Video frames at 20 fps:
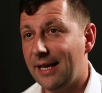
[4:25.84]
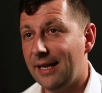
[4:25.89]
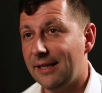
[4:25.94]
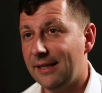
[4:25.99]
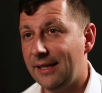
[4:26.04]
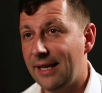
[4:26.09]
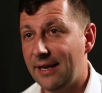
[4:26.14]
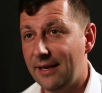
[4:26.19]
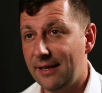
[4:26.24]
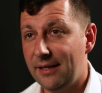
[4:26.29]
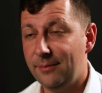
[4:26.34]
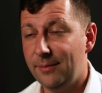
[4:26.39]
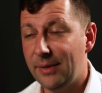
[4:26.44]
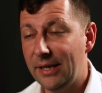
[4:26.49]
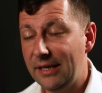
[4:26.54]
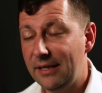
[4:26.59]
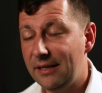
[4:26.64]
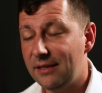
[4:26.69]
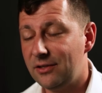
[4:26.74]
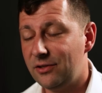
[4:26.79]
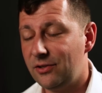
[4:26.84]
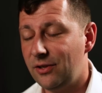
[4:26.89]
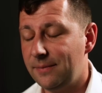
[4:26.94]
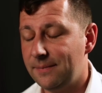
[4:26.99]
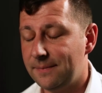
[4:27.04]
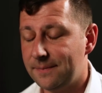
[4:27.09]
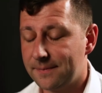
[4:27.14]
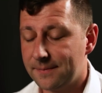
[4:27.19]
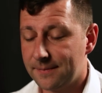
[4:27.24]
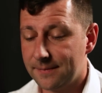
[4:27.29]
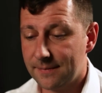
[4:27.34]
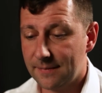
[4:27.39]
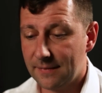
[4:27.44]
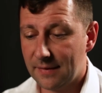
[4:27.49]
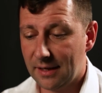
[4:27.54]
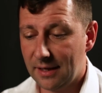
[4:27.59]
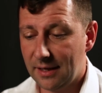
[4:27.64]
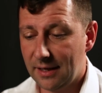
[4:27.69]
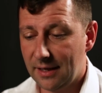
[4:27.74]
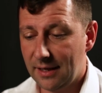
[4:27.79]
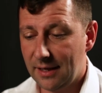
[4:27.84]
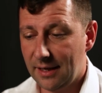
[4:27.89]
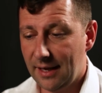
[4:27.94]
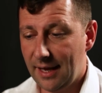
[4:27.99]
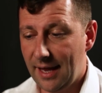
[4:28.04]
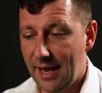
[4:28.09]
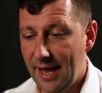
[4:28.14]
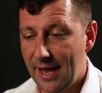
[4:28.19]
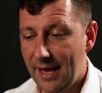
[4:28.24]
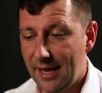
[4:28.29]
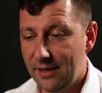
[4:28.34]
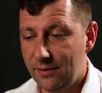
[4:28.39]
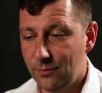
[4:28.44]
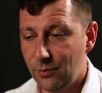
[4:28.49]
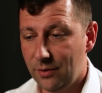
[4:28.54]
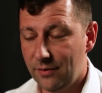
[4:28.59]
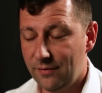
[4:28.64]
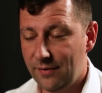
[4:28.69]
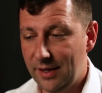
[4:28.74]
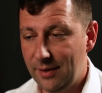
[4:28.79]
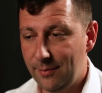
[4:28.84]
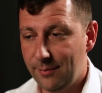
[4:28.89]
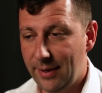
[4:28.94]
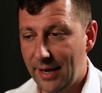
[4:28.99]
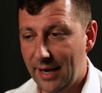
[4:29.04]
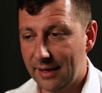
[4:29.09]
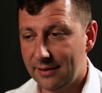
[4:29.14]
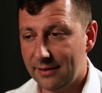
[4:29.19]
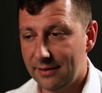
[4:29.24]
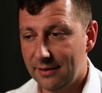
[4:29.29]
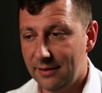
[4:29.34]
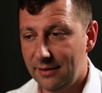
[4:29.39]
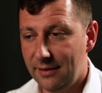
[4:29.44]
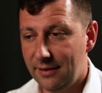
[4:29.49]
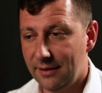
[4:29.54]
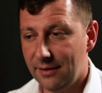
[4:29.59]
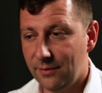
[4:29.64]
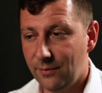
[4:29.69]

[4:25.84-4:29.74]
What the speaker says: It landed in the median strip and would have impacted